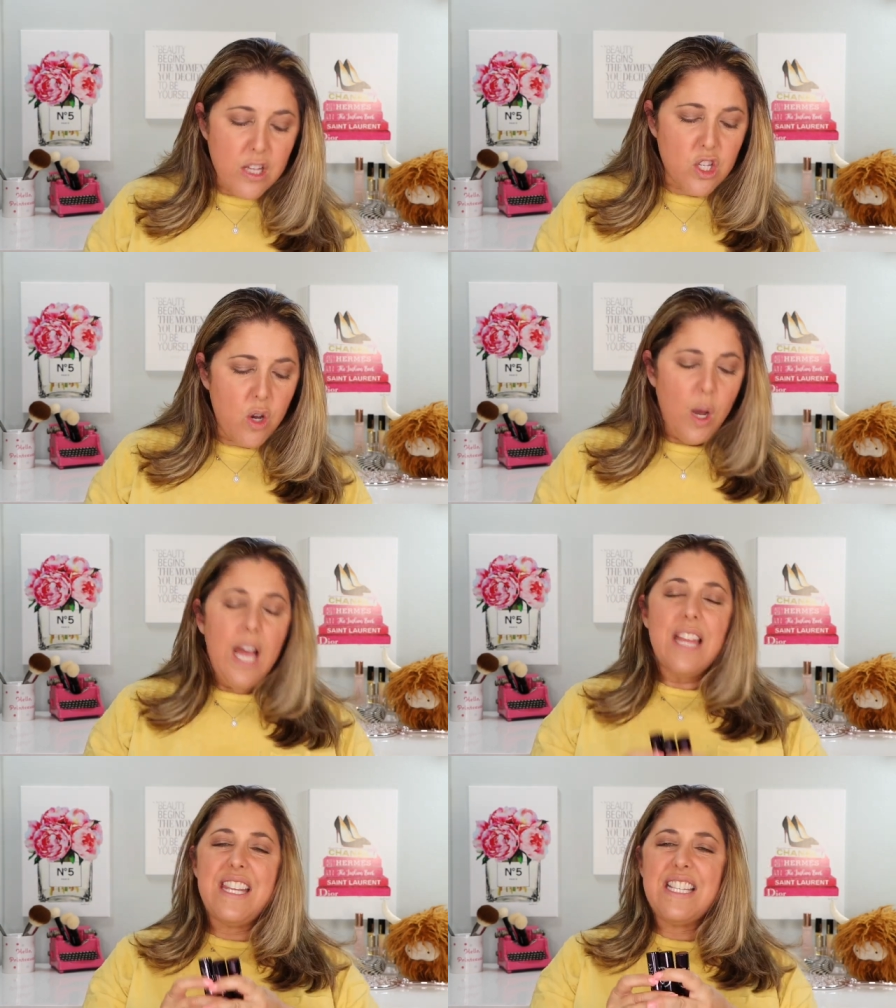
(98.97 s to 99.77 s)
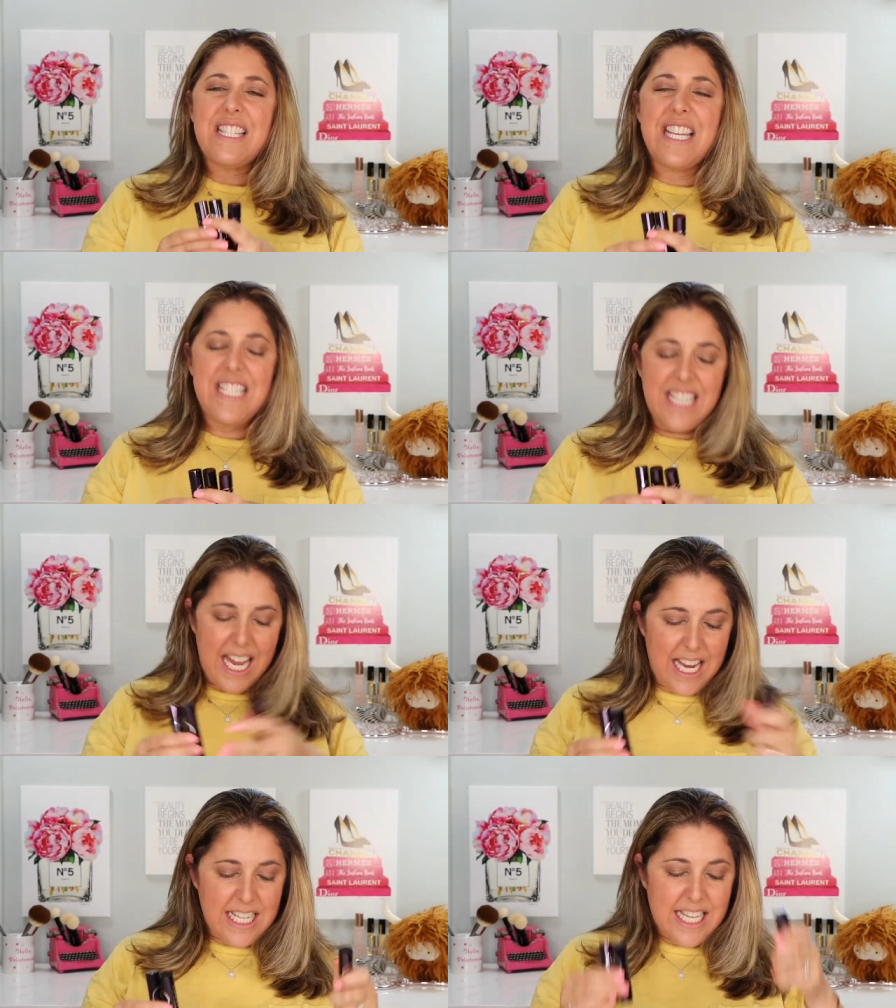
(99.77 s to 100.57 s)
So this
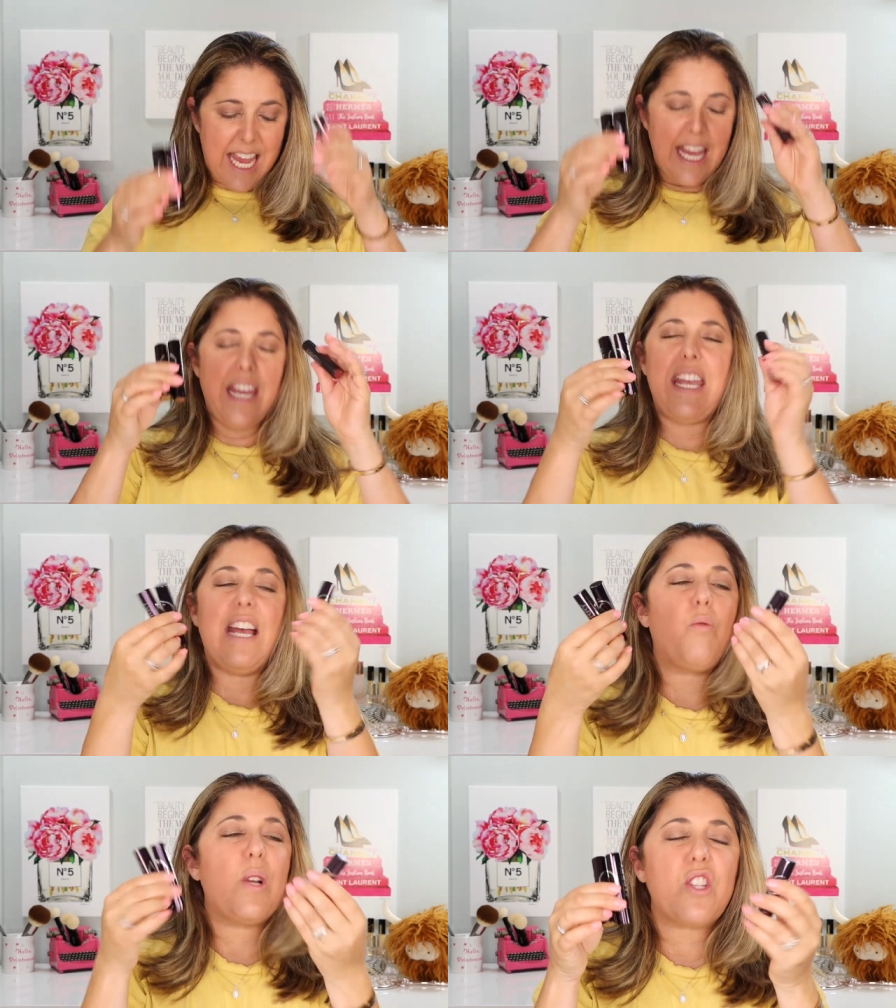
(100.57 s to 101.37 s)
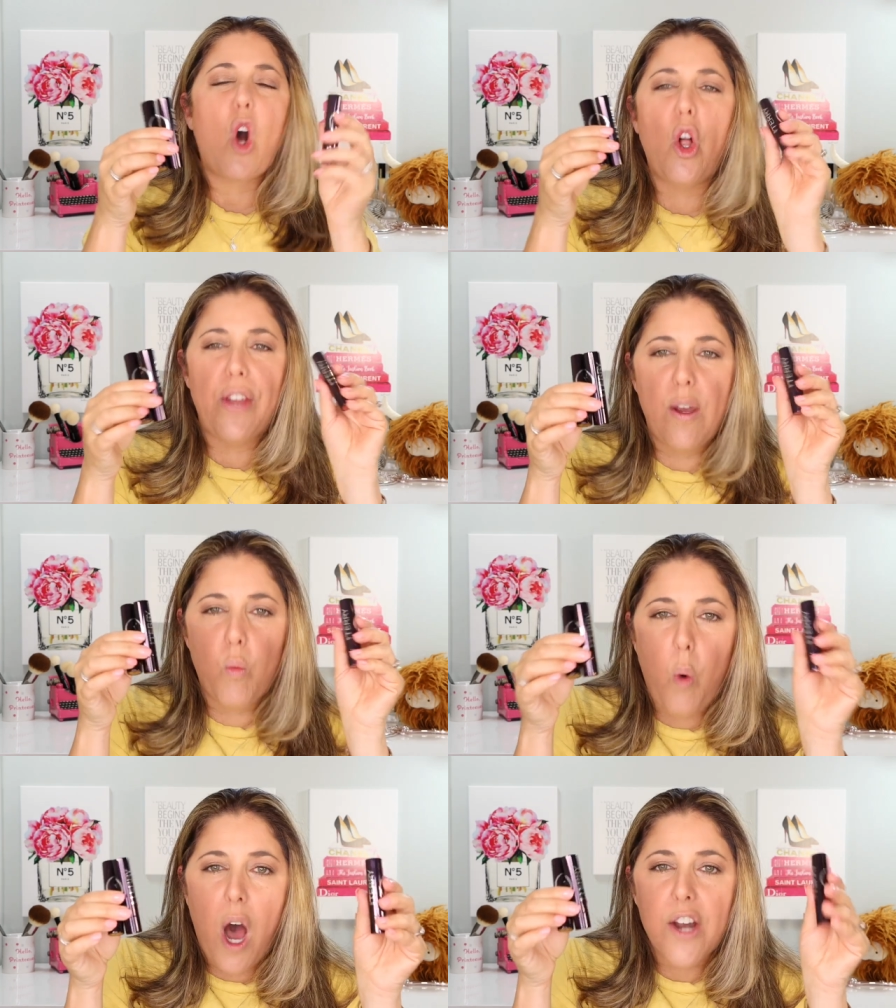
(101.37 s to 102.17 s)
contains a what's called a
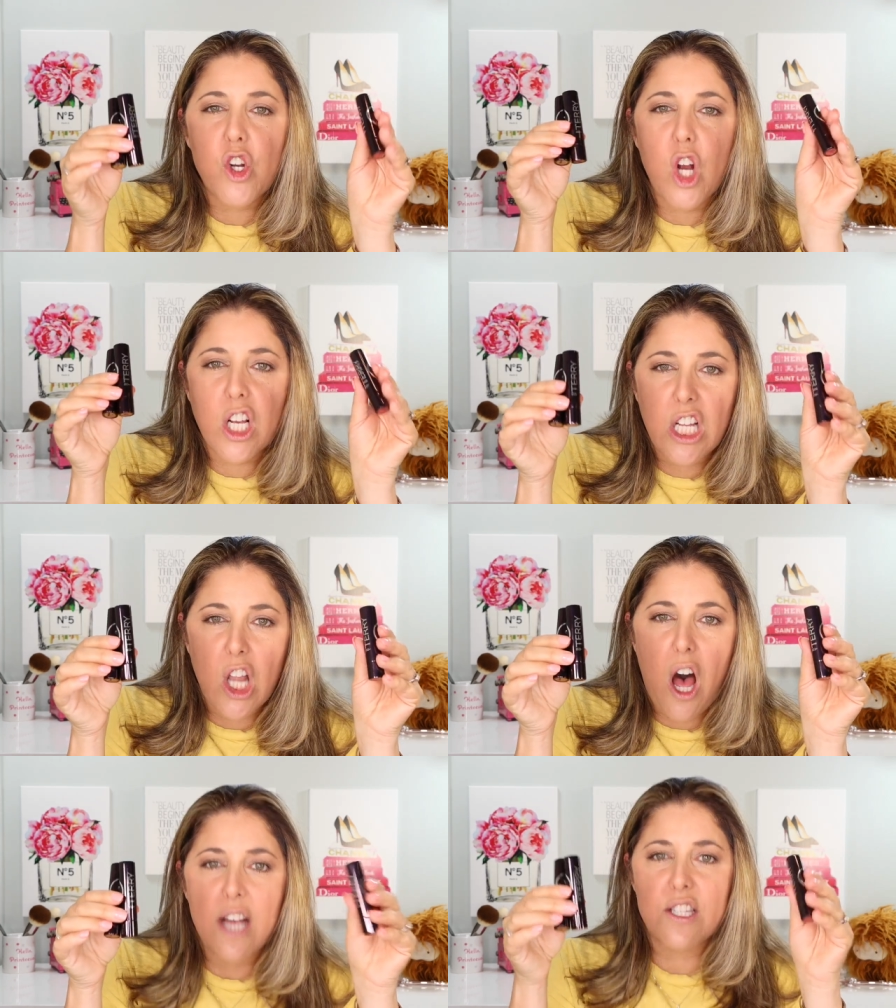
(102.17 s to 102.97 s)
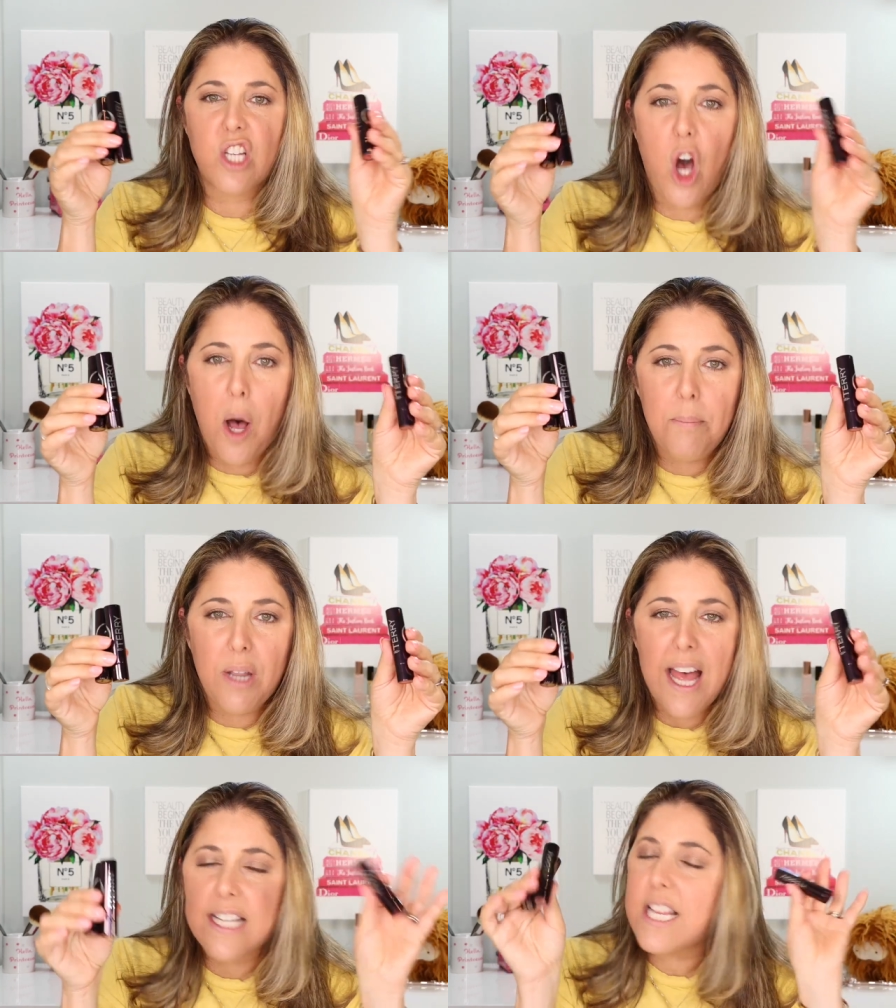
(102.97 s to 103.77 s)
water gloss
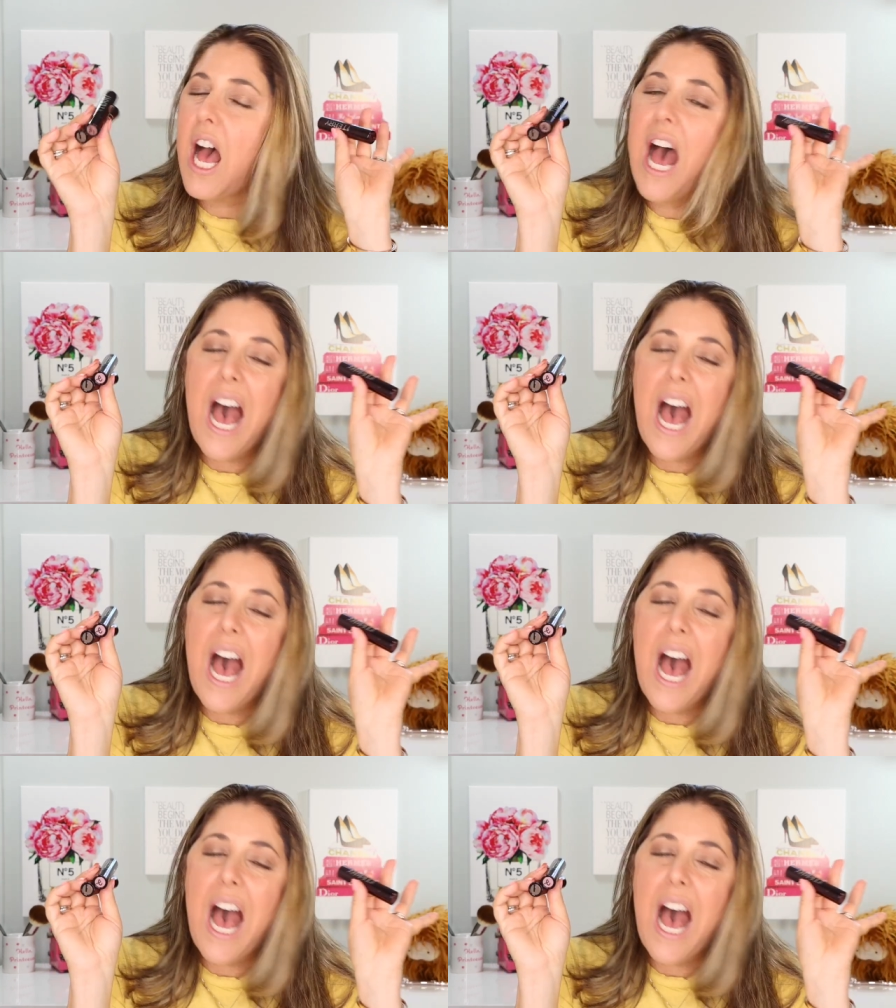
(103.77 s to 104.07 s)
complex.